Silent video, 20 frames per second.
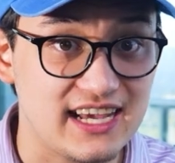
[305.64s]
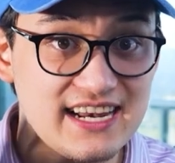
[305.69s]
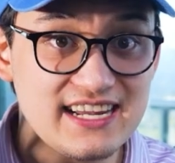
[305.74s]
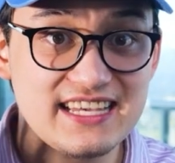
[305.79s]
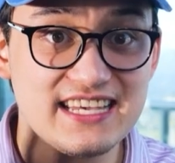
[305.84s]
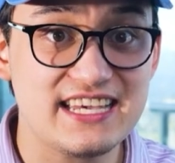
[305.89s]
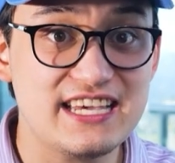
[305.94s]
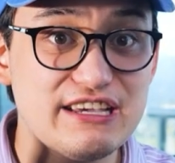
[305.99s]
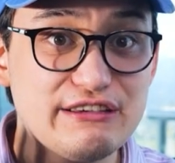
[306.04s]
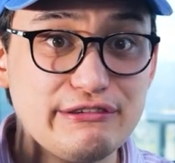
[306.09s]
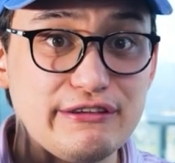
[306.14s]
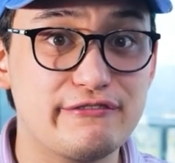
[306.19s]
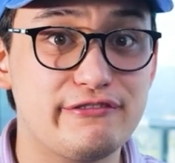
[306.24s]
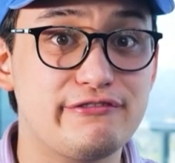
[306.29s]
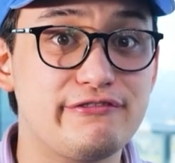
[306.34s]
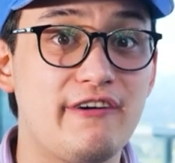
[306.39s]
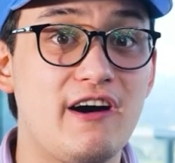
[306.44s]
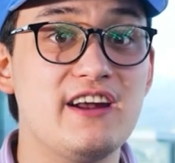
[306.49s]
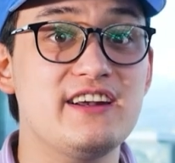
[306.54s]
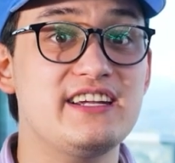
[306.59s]
and even
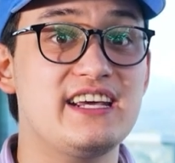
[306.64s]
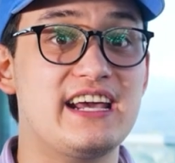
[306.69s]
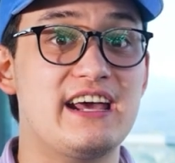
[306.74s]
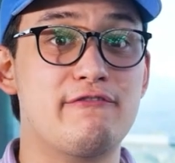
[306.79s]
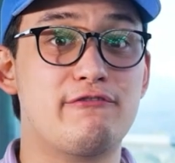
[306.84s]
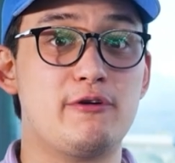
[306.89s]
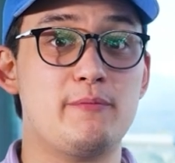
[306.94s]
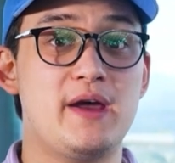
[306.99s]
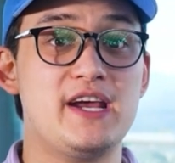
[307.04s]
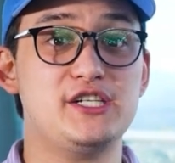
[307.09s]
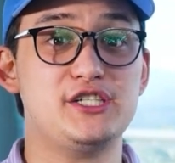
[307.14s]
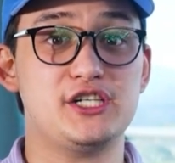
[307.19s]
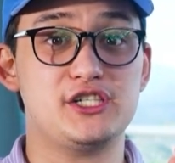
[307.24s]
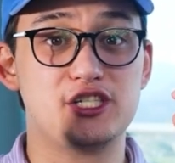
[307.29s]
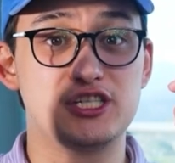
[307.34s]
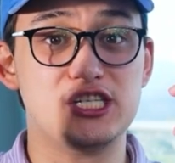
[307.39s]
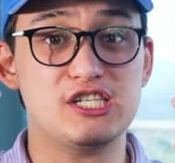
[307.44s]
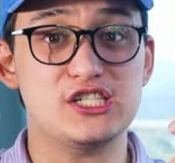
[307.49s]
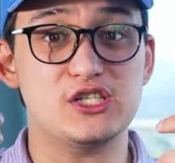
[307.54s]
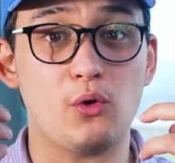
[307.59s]
funding information to
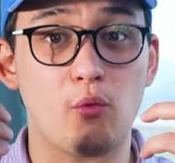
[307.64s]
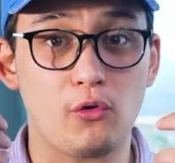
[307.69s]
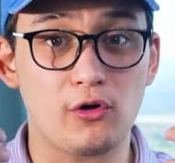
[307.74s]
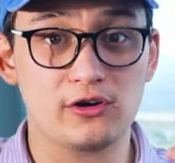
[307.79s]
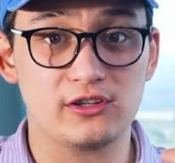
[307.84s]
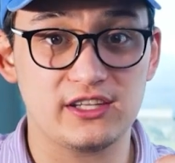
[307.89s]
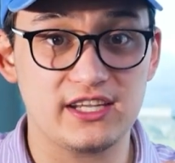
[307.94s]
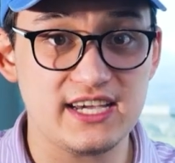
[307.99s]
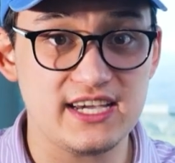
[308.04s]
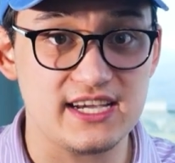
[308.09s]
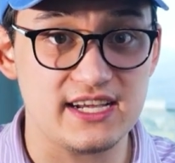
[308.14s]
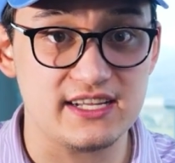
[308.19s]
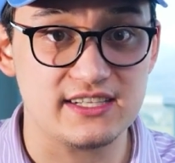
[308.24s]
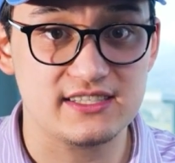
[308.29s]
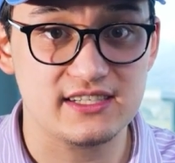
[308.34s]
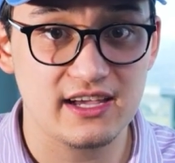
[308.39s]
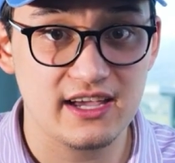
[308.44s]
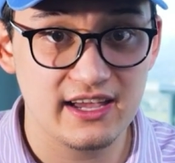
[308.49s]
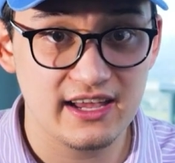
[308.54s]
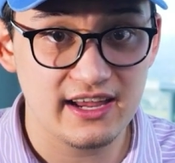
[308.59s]
your
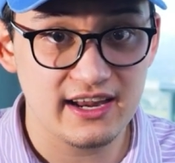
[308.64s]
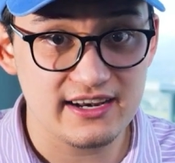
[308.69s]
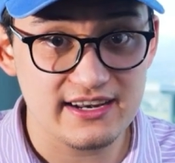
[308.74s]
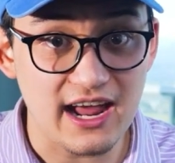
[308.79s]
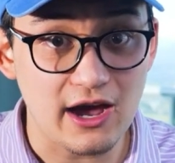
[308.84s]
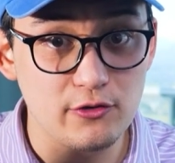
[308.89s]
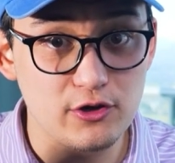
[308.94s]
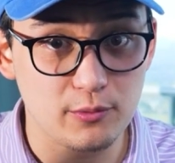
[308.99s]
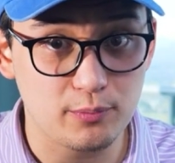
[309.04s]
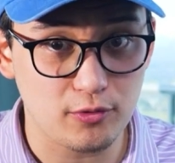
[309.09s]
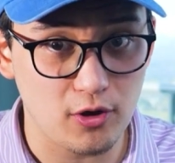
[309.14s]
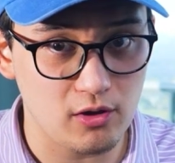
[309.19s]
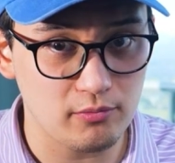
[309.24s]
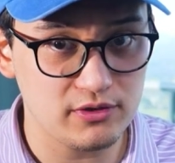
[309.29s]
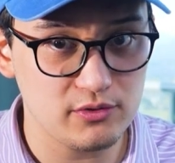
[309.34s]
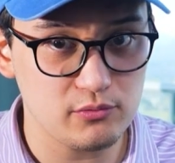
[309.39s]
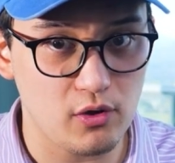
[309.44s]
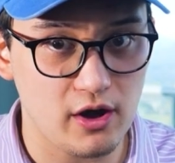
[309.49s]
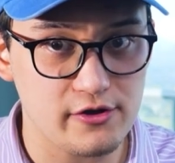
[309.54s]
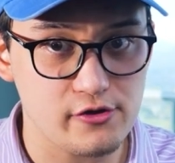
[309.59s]
leads. Now you're
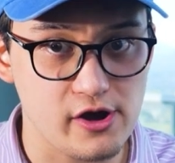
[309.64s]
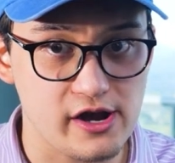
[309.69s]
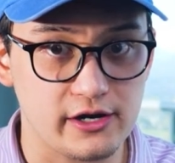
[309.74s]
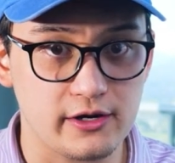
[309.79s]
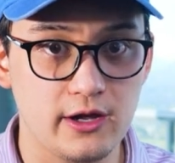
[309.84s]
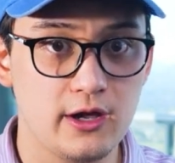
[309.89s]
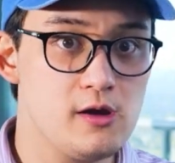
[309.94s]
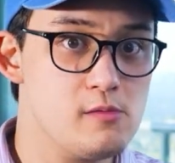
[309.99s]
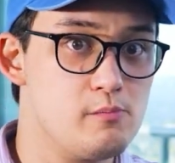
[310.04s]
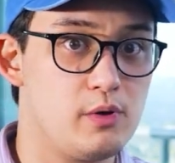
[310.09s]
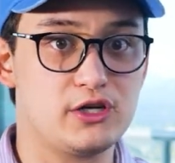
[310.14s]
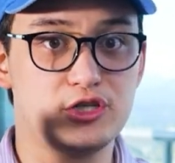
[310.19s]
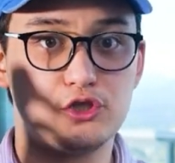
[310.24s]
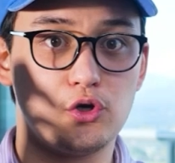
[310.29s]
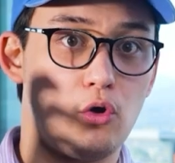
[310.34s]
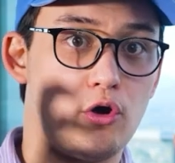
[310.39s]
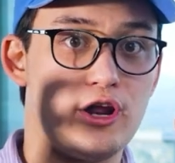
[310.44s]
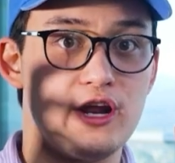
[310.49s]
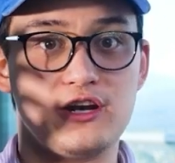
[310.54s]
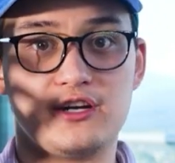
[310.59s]
probably wondering, but
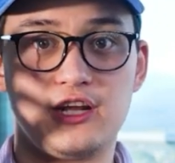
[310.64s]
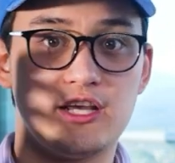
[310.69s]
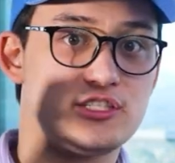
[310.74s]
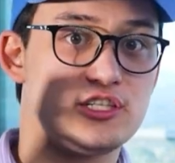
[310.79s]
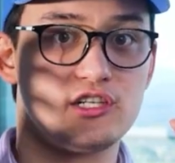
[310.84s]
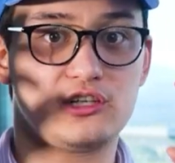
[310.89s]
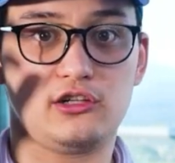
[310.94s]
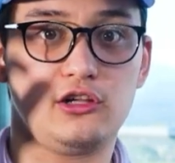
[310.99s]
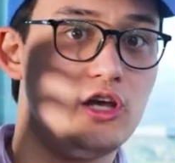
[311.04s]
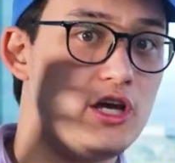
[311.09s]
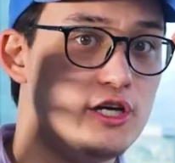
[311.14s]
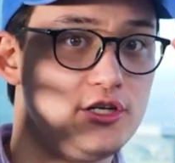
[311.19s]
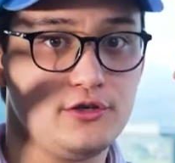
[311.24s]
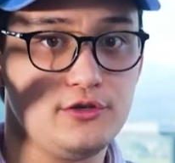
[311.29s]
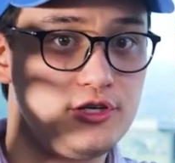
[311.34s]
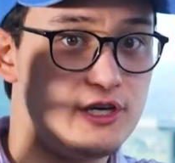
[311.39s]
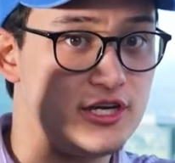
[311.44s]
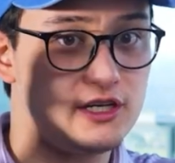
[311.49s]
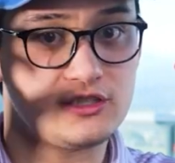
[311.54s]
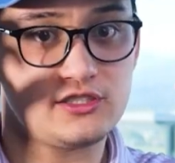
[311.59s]
Jordan, doesn't Clay do
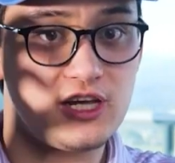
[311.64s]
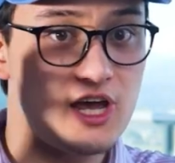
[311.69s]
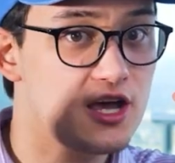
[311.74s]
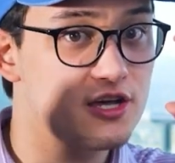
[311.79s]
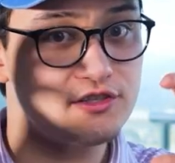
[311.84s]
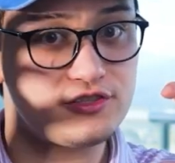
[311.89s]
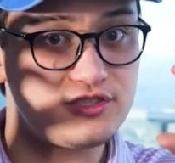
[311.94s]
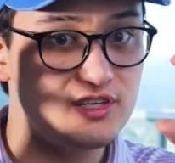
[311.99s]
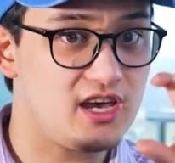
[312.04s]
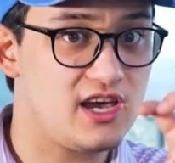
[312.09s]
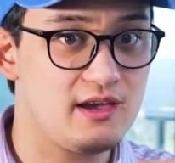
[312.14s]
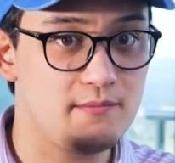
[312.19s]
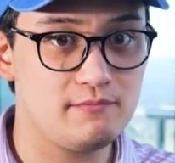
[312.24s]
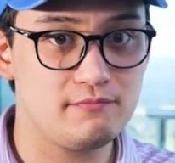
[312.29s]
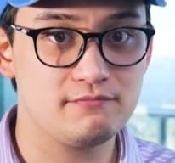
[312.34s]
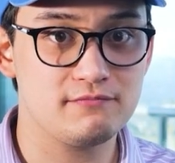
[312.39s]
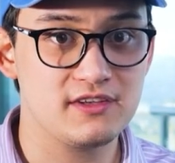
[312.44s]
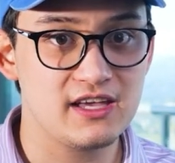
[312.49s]
the exact same?